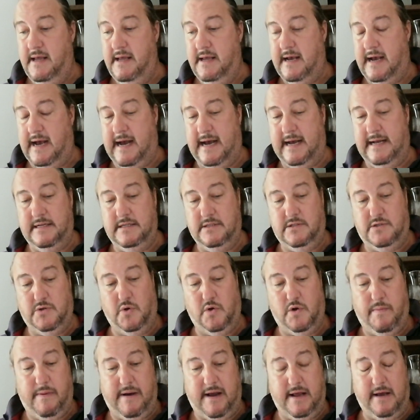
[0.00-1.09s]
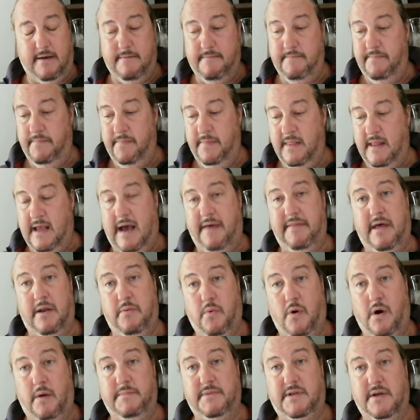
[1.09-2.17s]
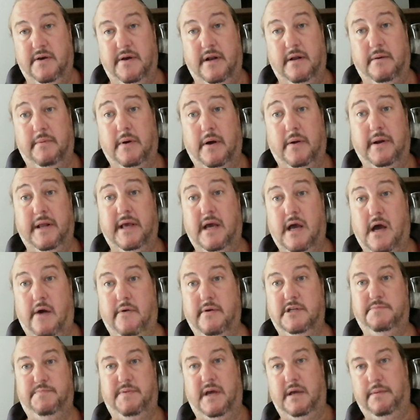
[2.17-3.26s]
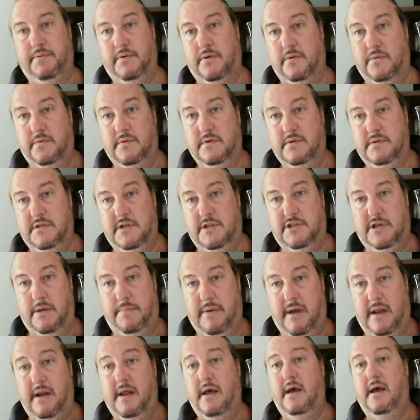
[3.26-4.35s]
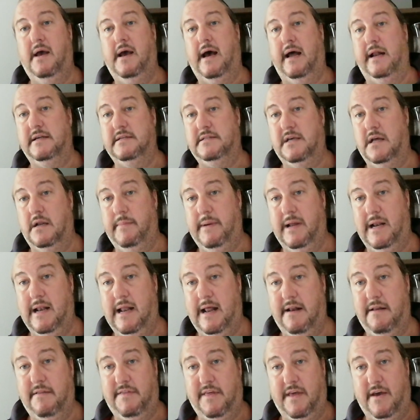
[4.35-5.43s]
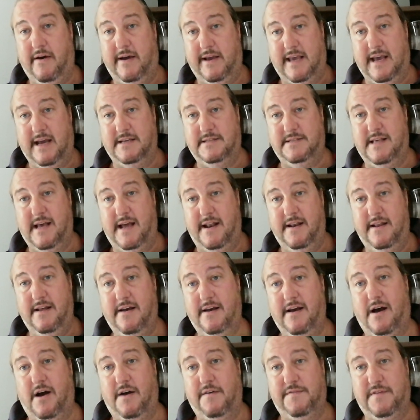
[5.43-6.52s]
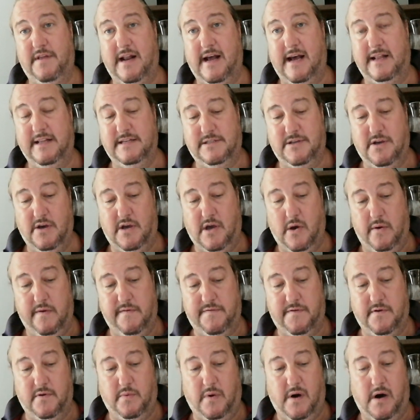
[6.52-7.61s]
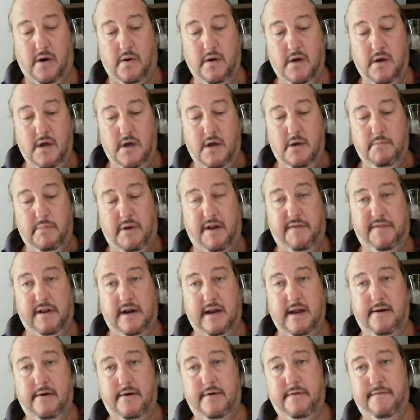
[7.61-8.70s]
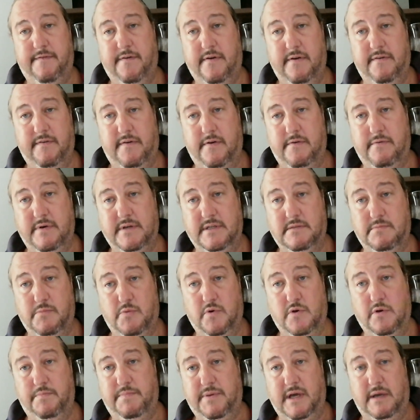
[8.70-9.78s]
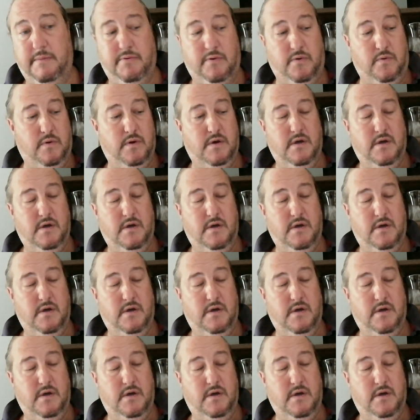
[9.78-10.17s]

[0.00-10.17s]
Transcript: and talk about it. And then what I'm doing, I'm going to encourage people to chip in, and it's going to be lengthy, I guess, then after that. This could go on for a while, but I think there are very, very reasonable, good people